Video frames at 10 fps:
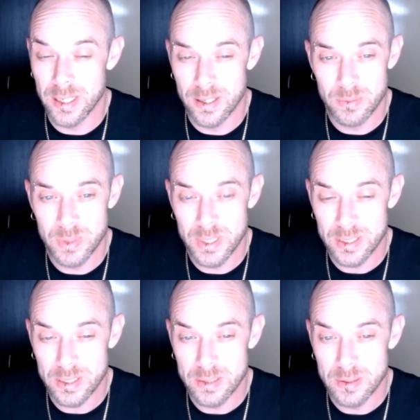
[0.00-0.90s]

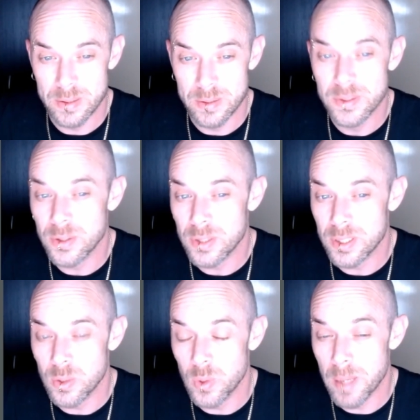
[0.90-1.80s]
artwork, I'm not going
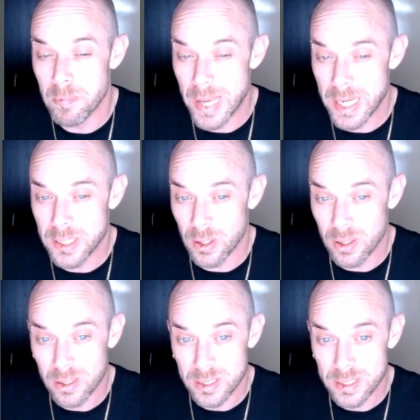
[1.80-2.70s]
to call it a pig
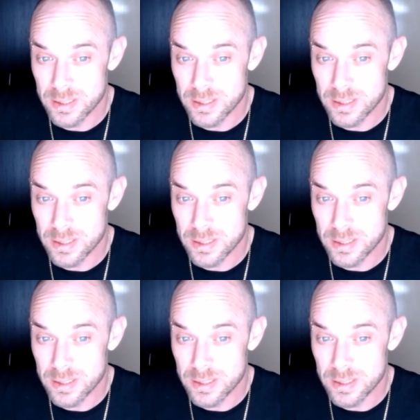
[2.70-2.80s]
dock.